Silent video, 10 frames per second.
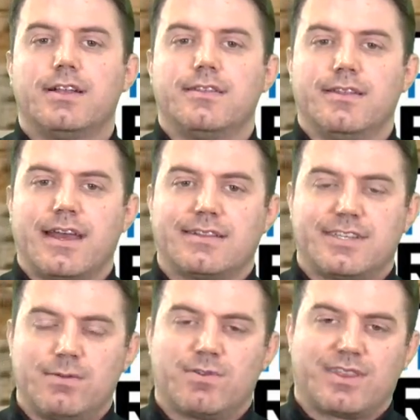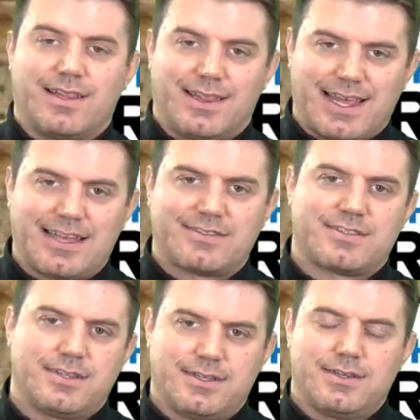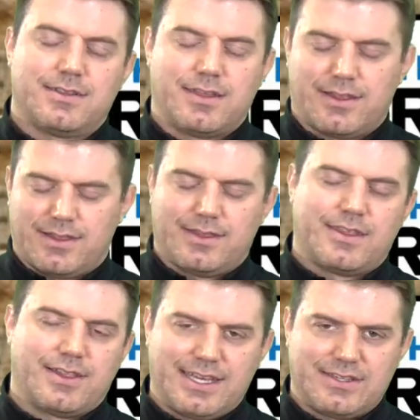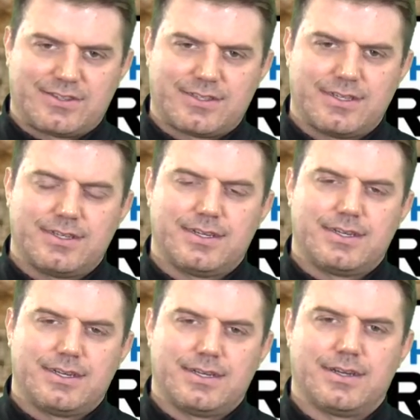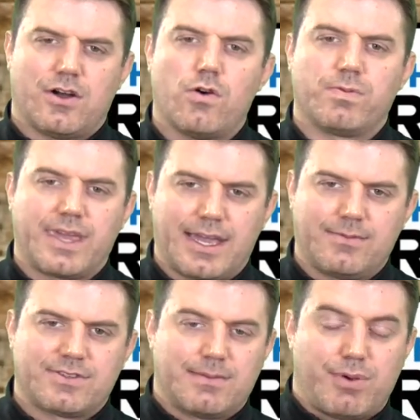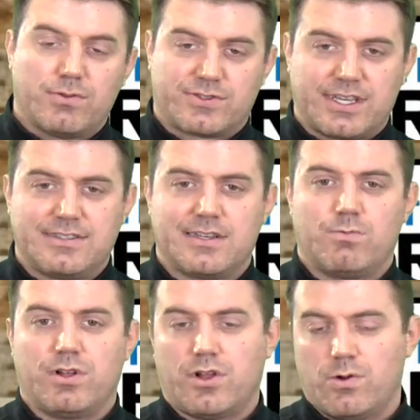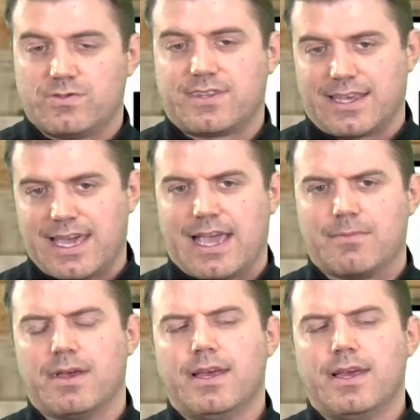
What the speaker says: then that team with the least home games in postseason will host the game.